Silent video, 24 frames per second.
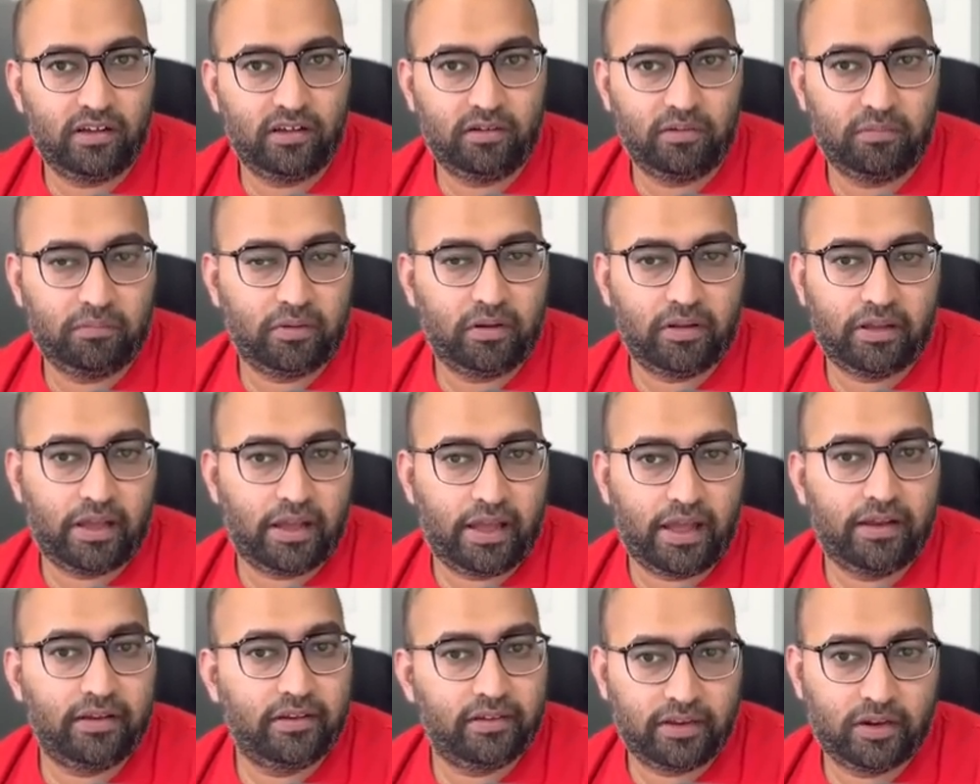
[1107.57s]
and
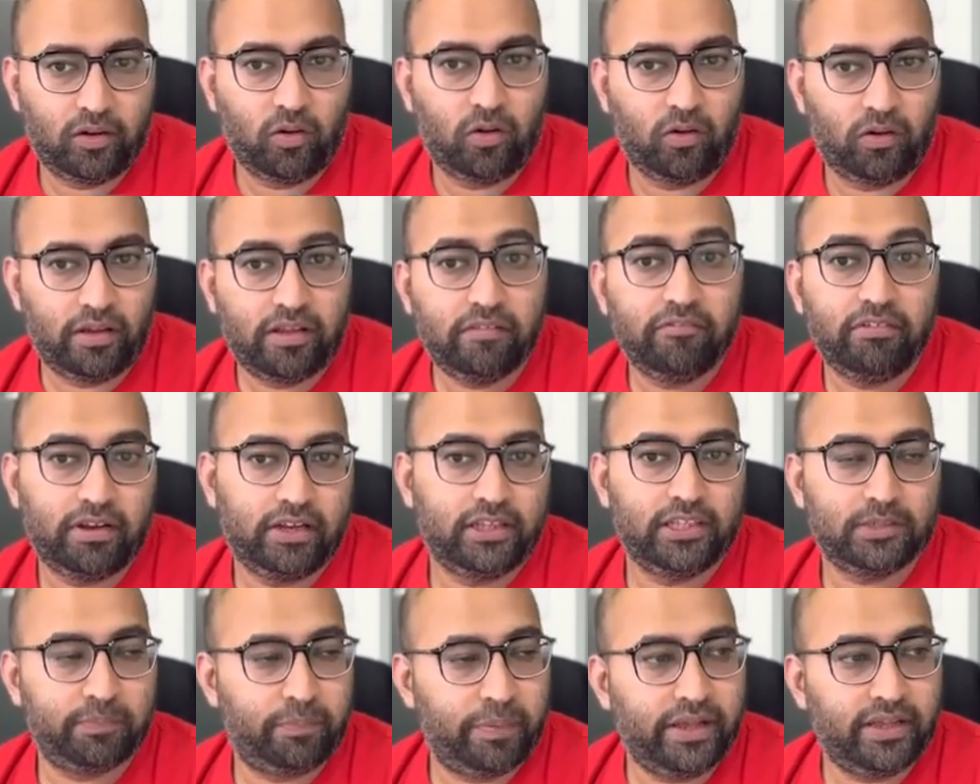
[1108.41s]
even in
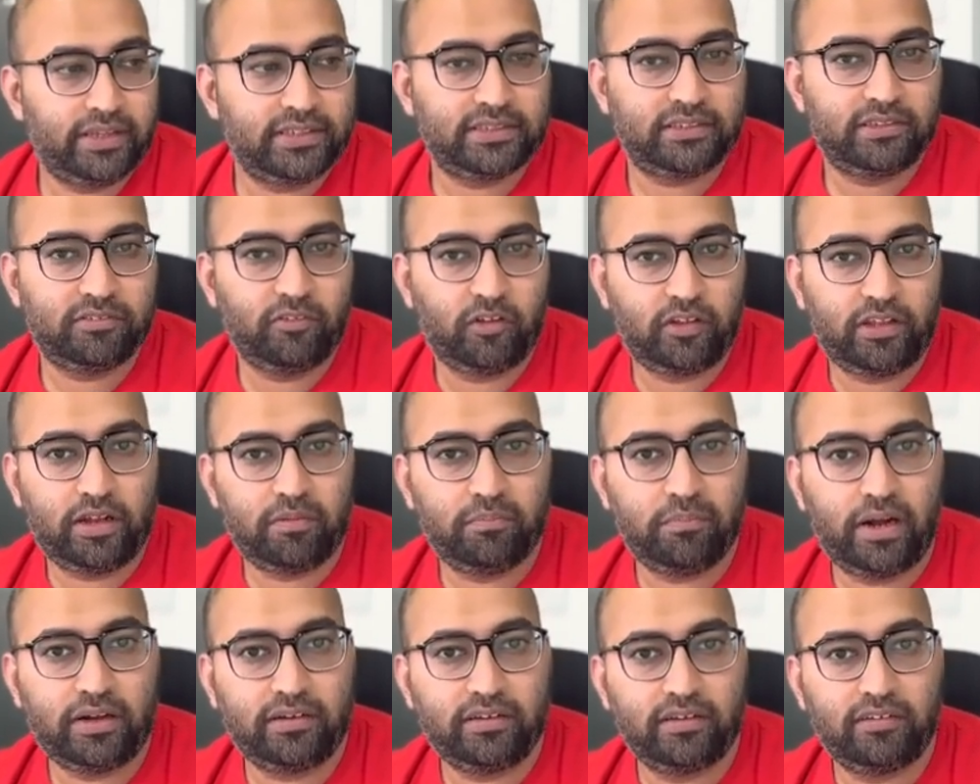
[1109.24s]
space for that matter,
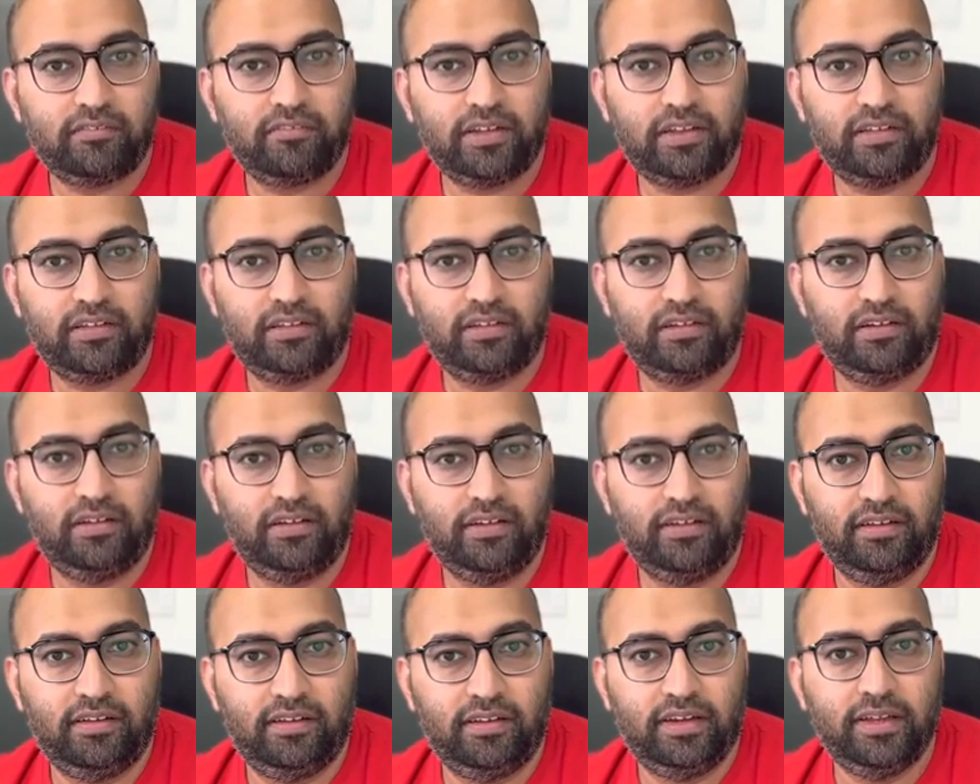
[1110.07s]
with the
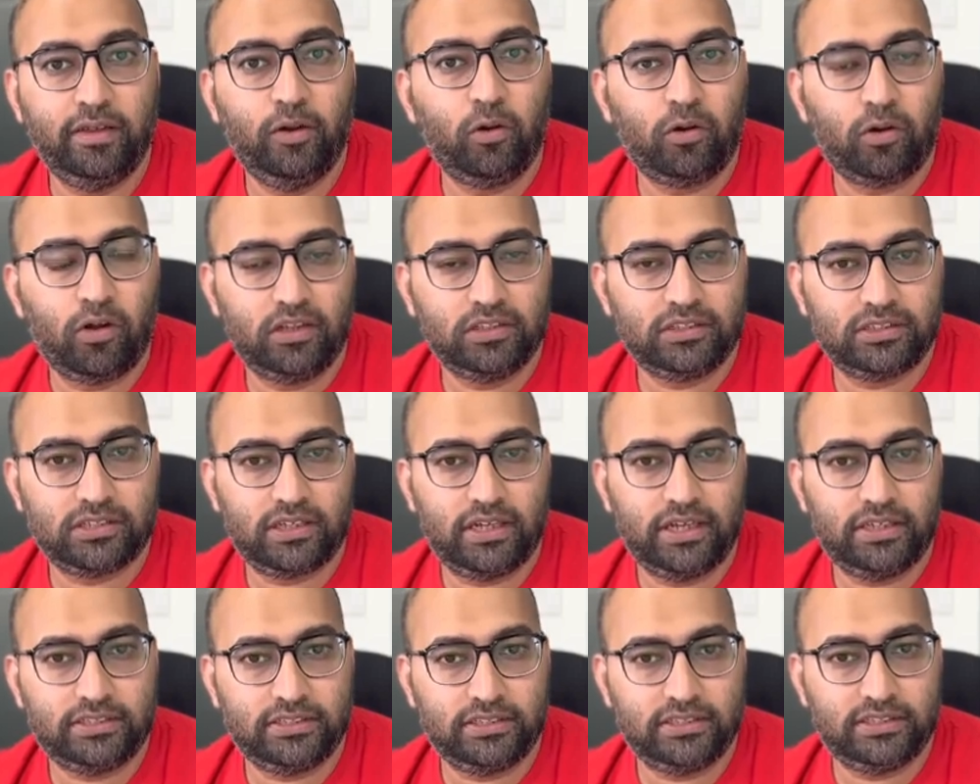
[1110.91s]
LEO
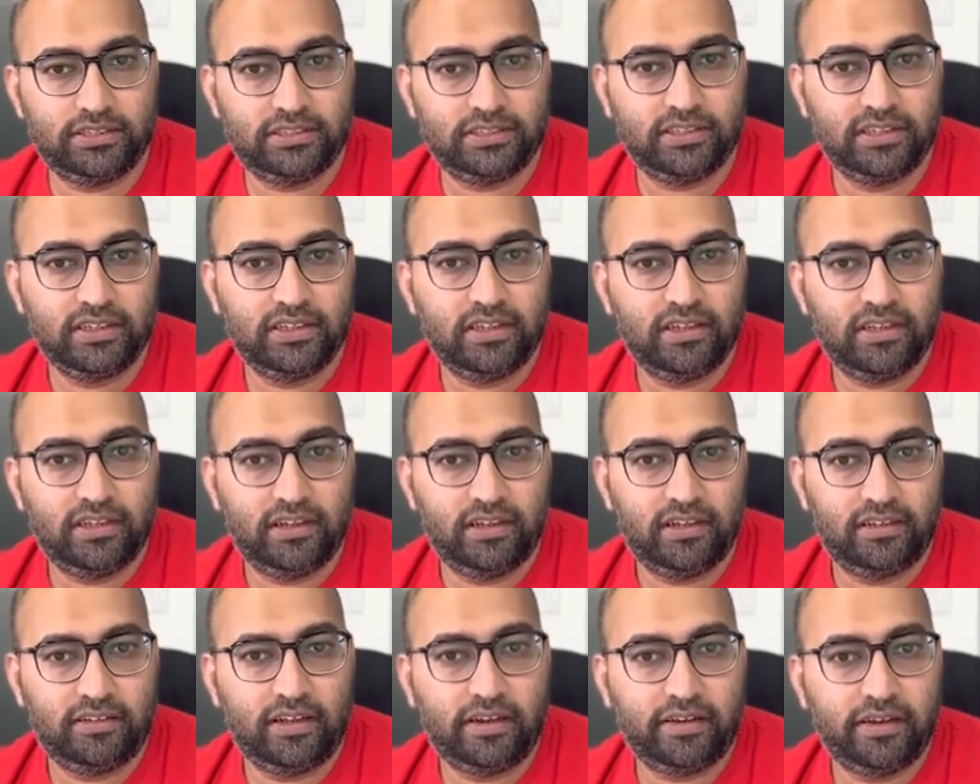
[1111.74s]
constellations that
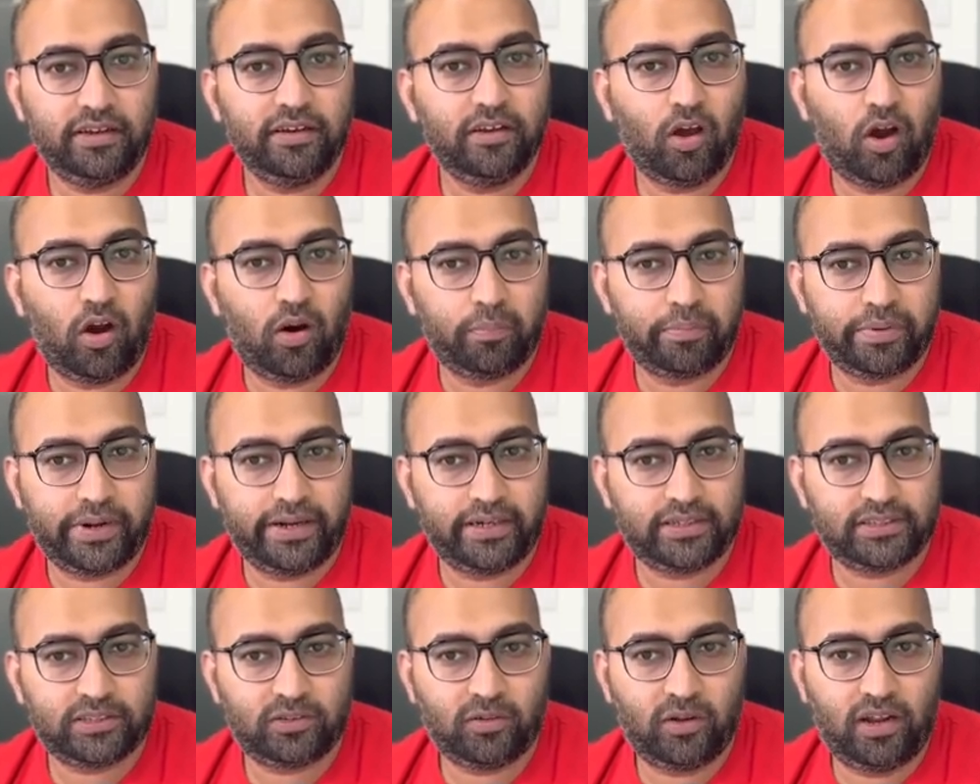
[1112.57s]
India operates to a
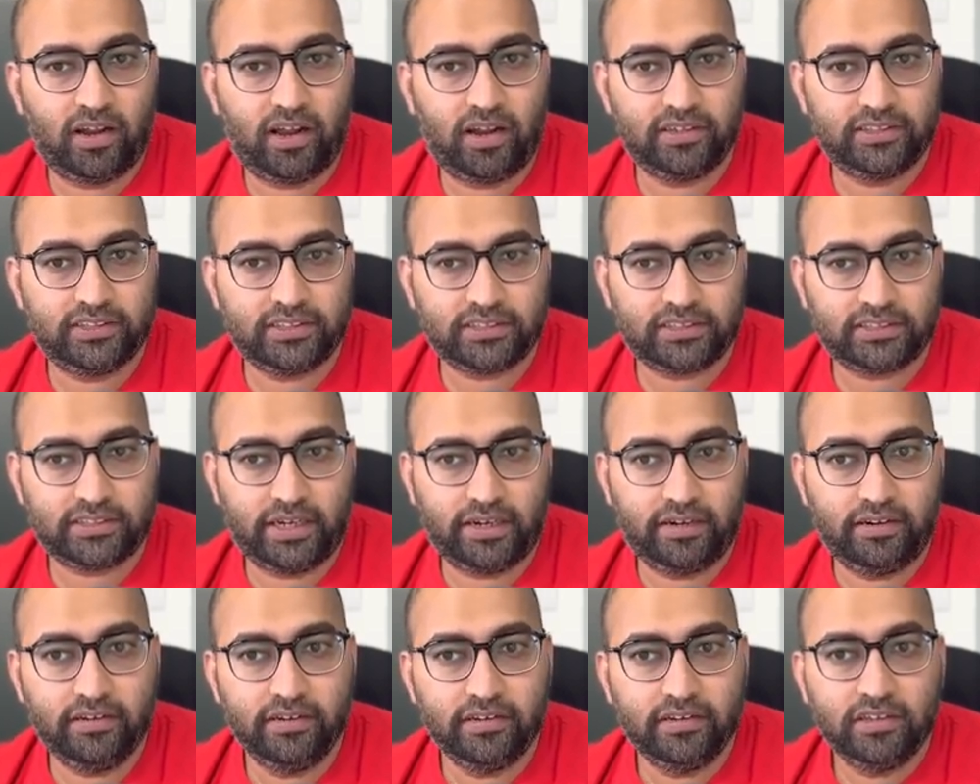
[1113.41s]
large extent.
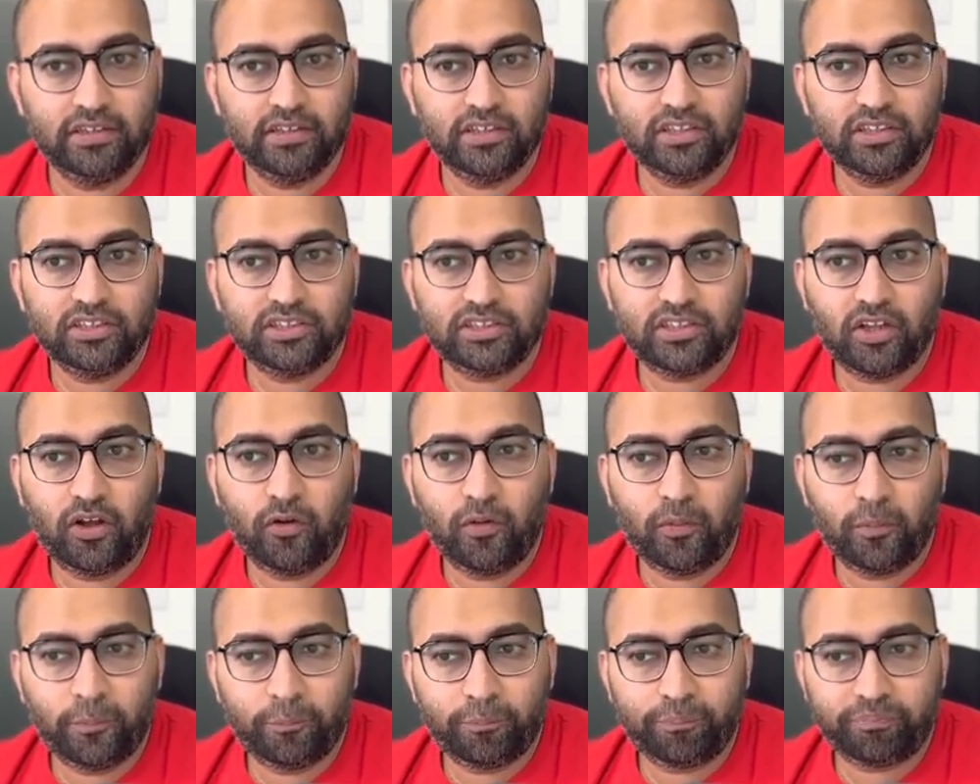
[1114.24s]
So,
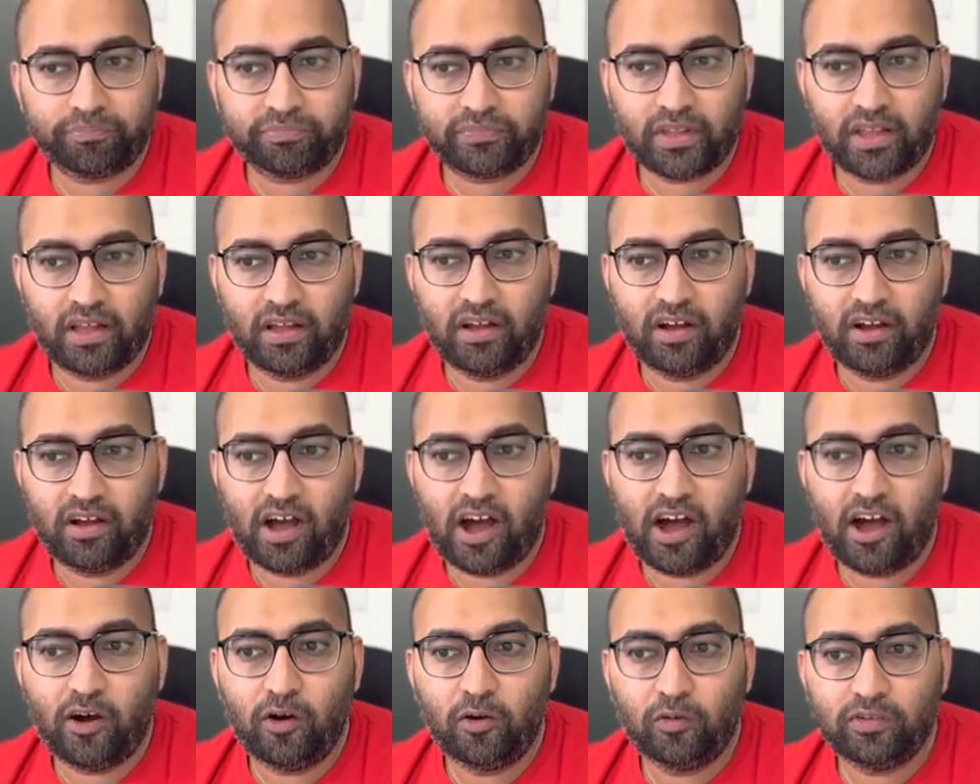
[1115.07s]
how
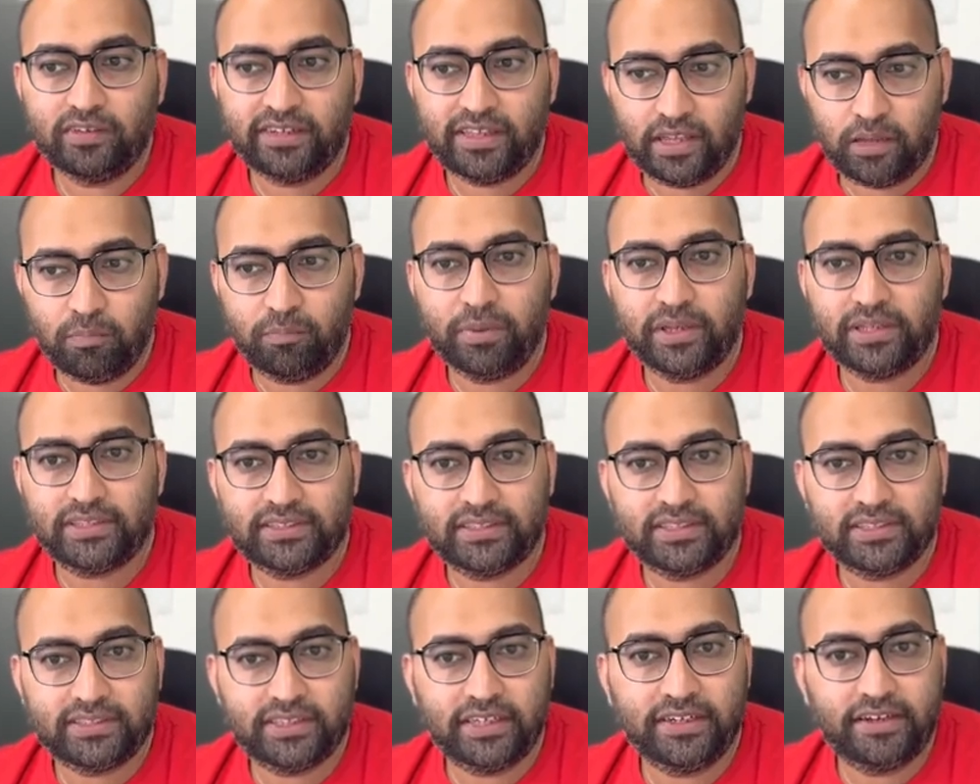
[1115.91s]
deep is this
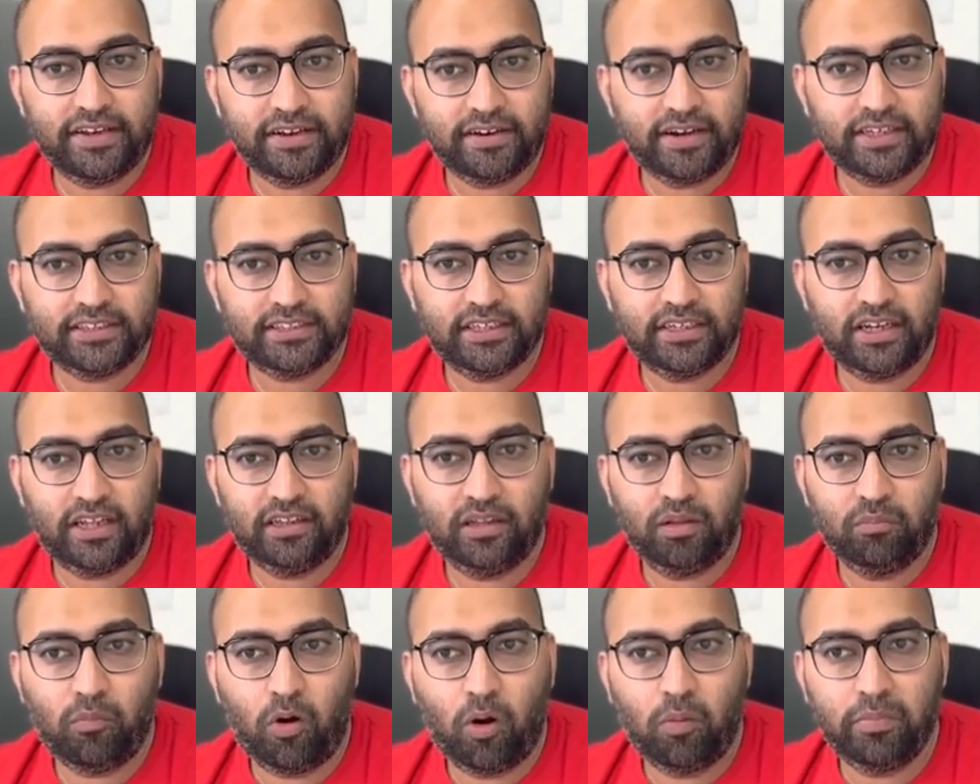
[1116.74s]
integration at the
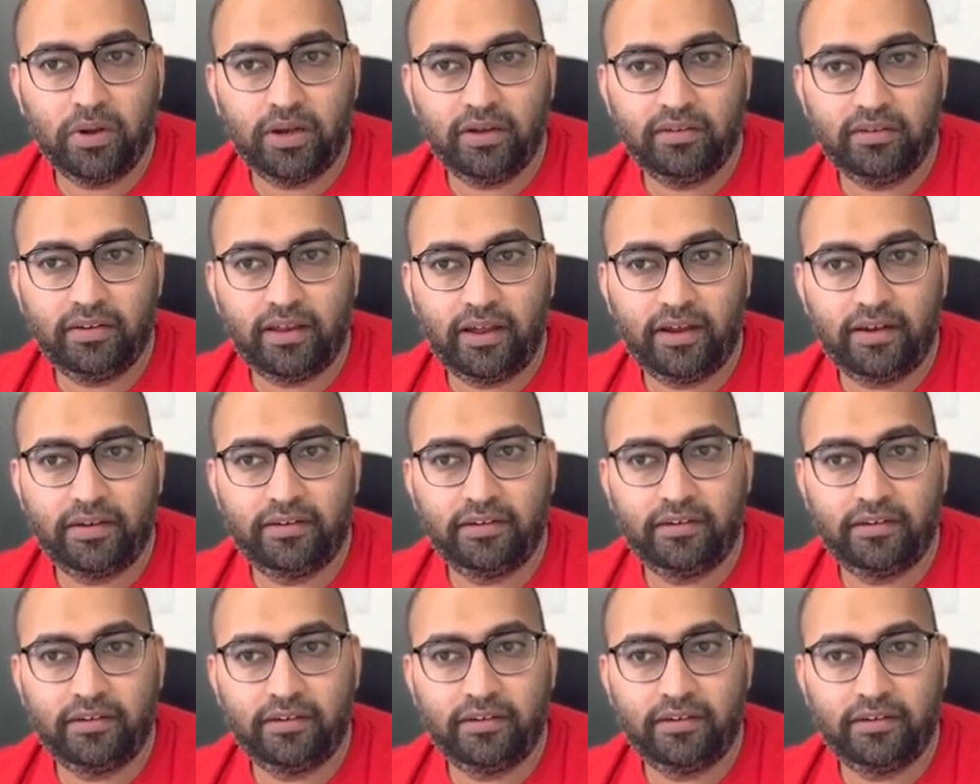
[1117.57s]
moment, and